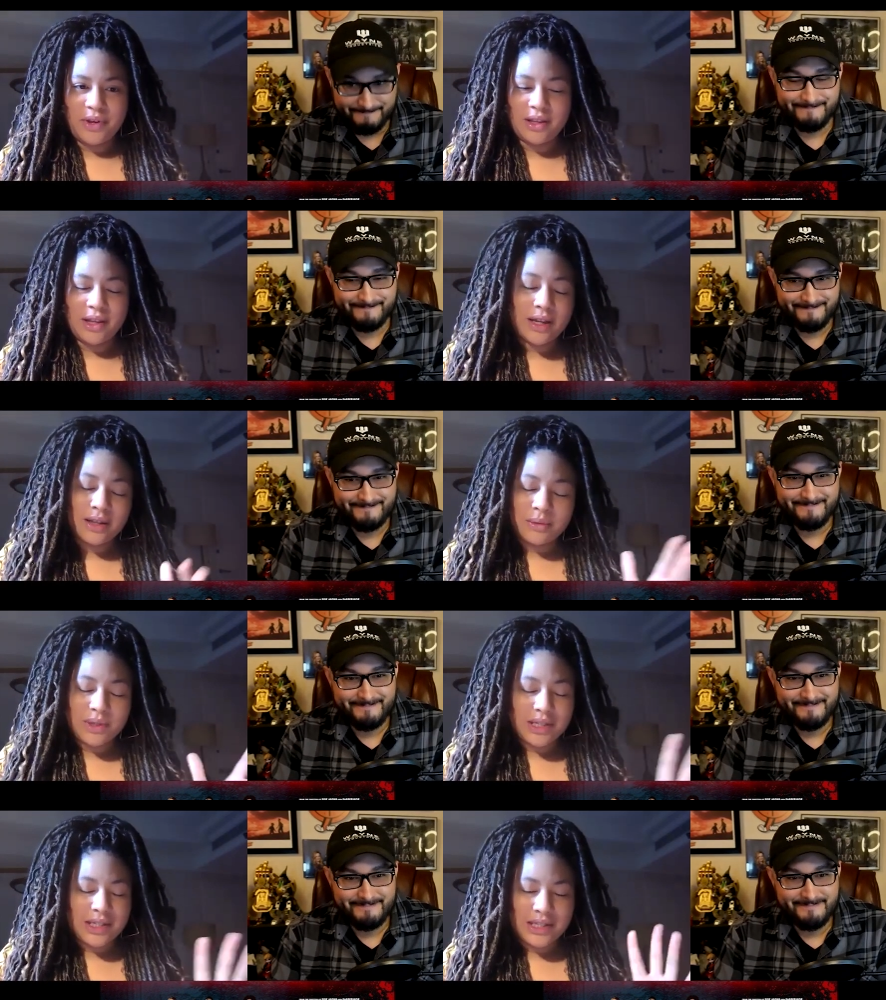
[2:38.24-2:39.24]
Speaker 1: and luckily we
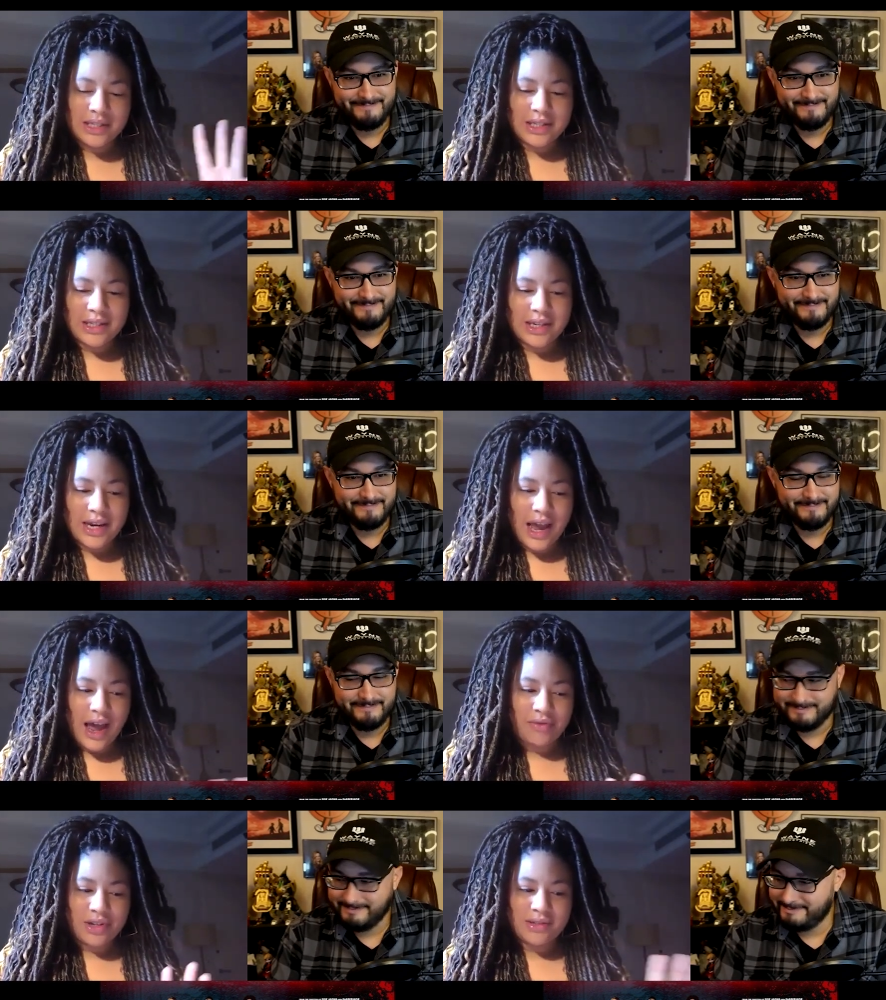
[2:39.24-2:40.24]
didn't
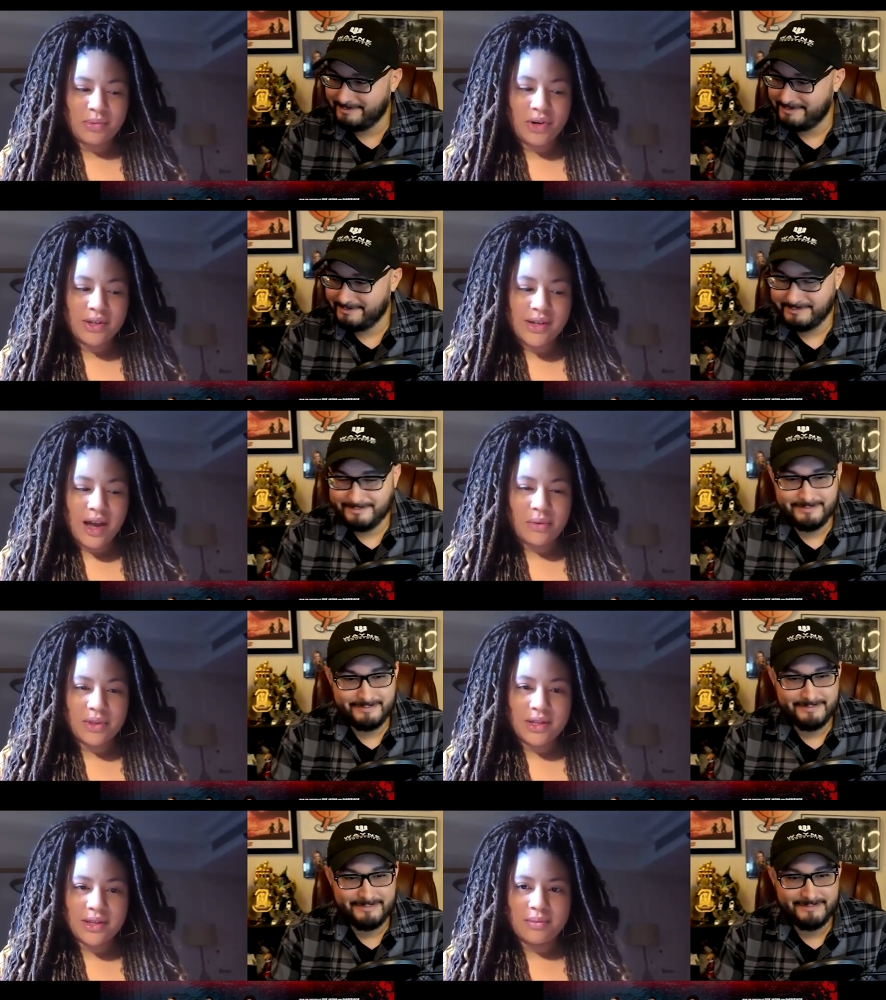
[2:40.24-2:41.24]
have to experience that with
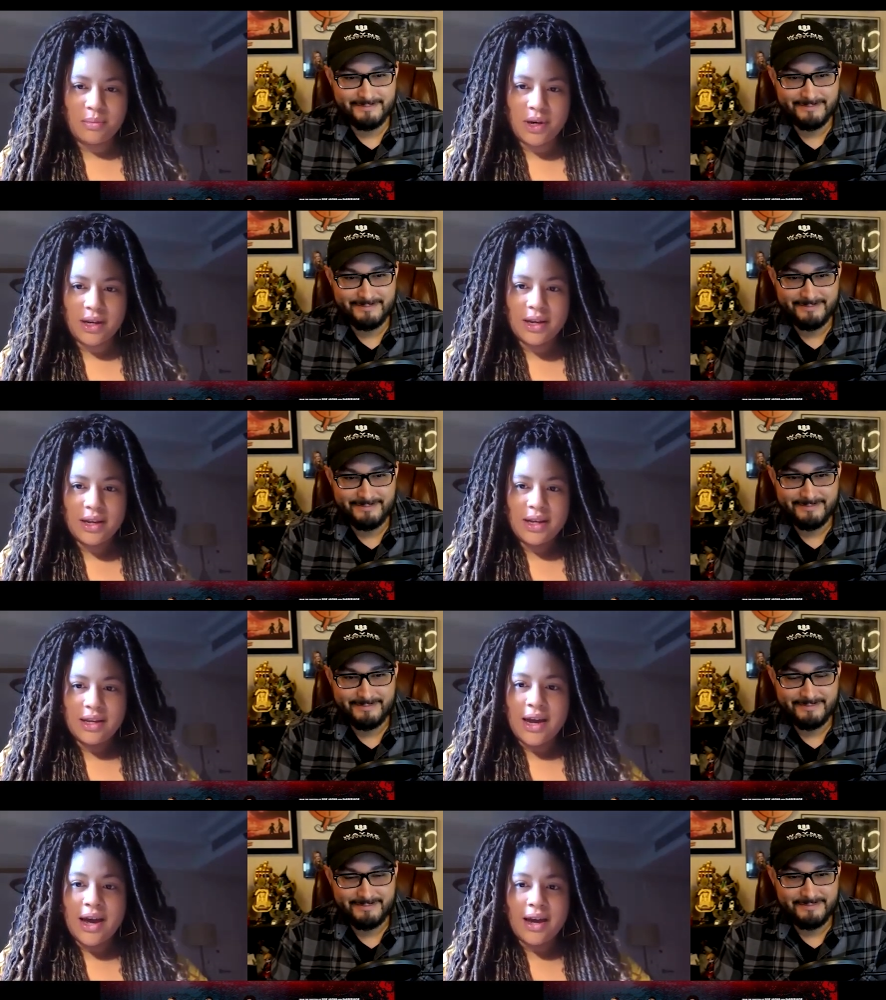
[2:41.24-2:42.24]
this, but
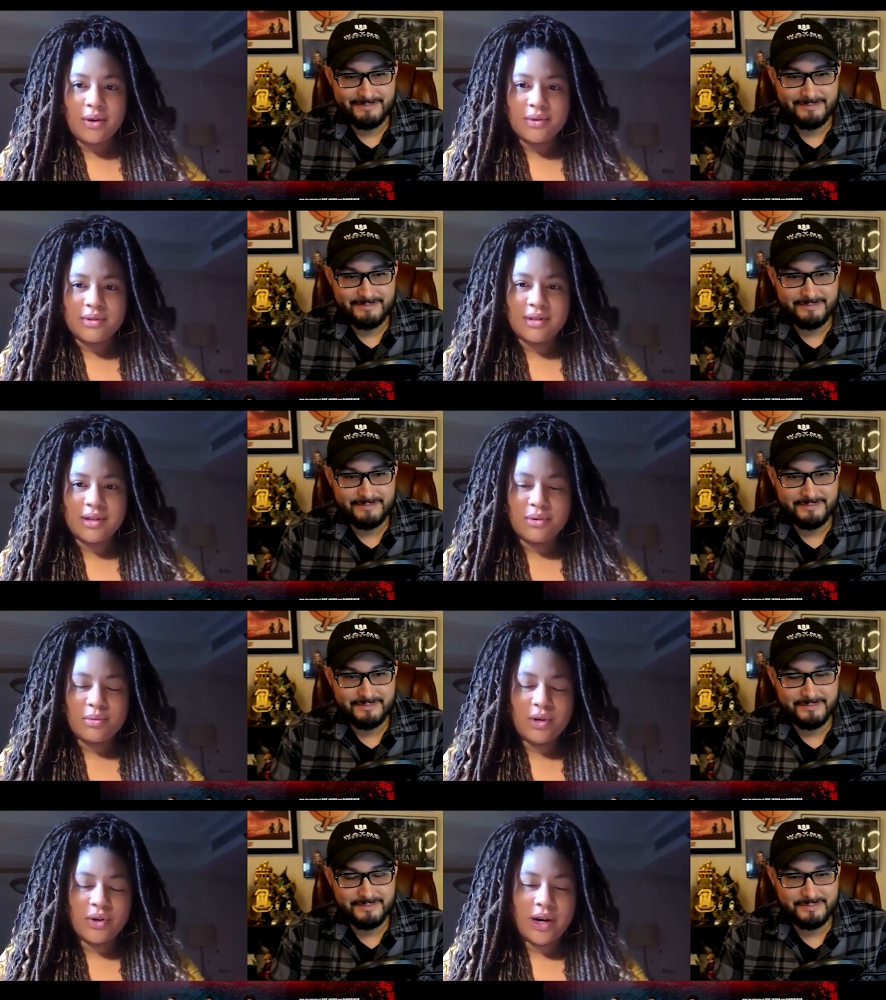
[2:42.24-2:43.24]
yeah, it was, it was
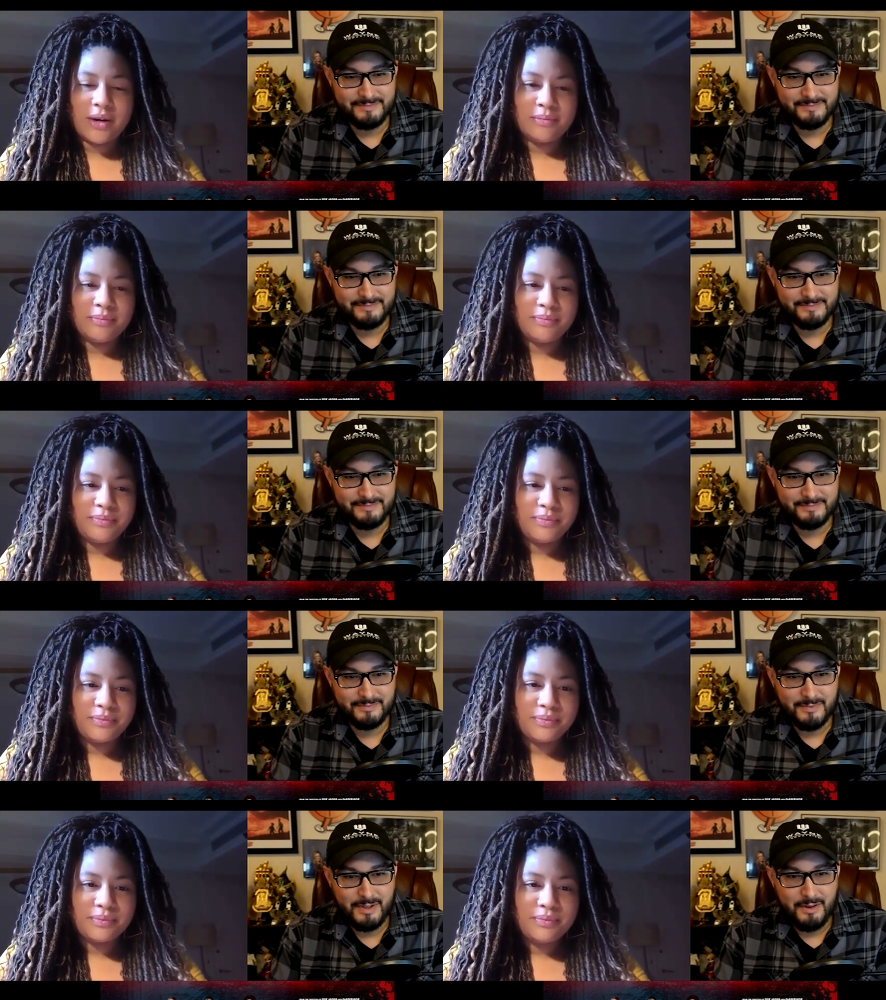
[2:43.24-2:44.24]
pretty great.
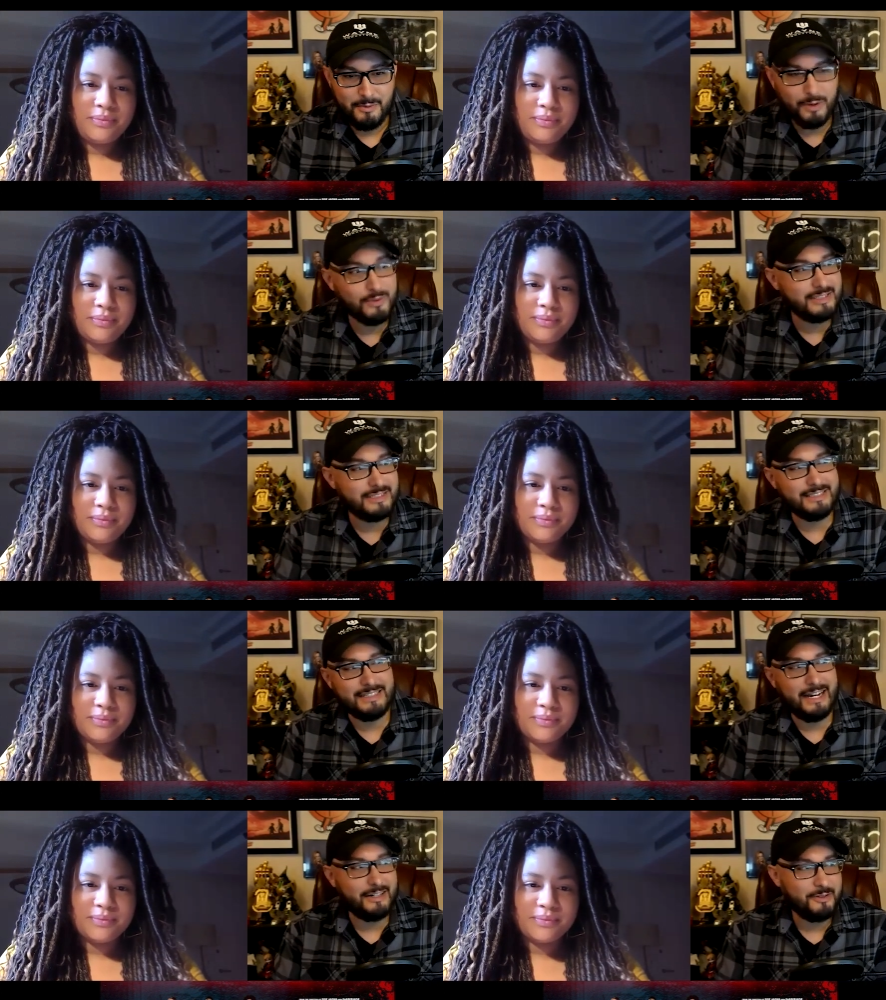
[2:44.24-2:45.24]
Speaker 2: Where was the
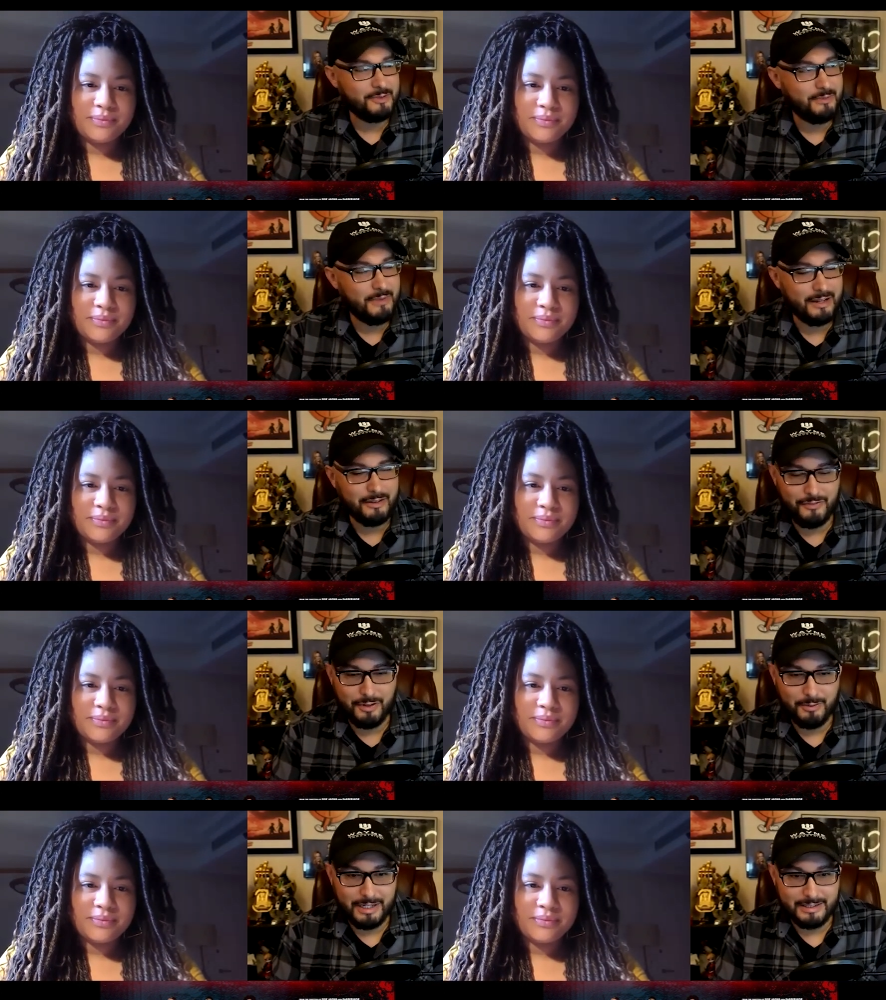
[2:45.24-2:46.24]
desire to make a film
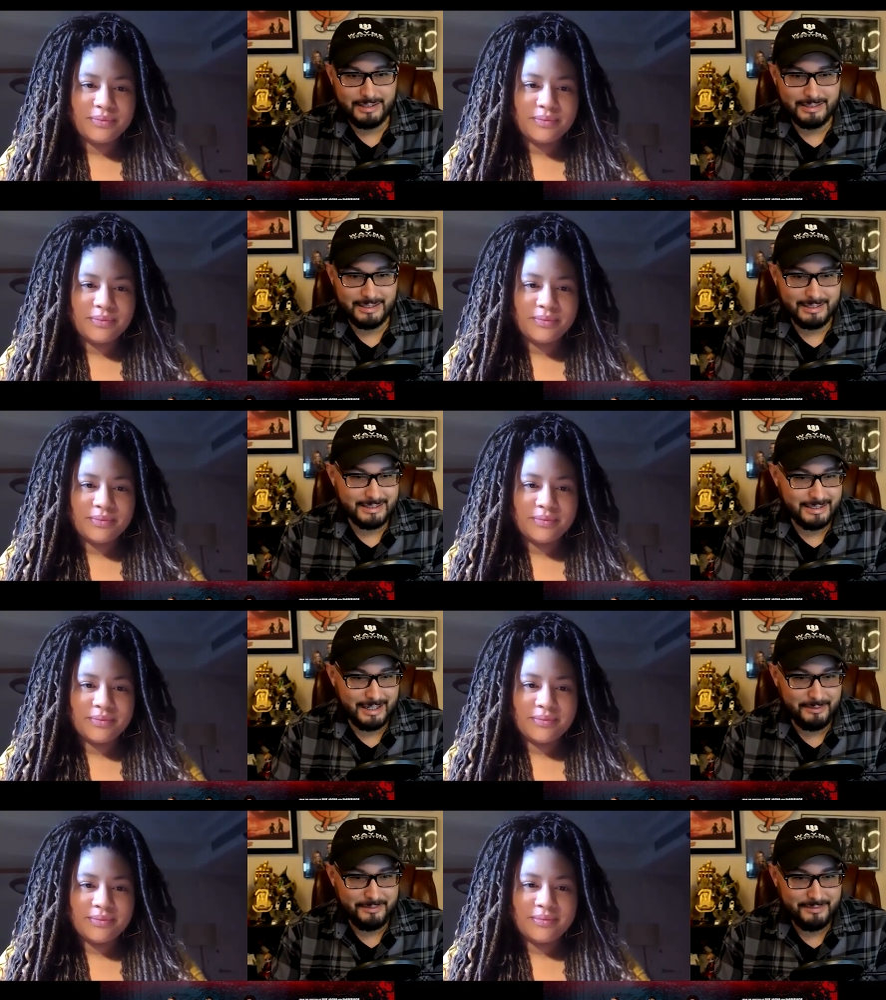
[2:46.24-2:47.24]
like this at this time?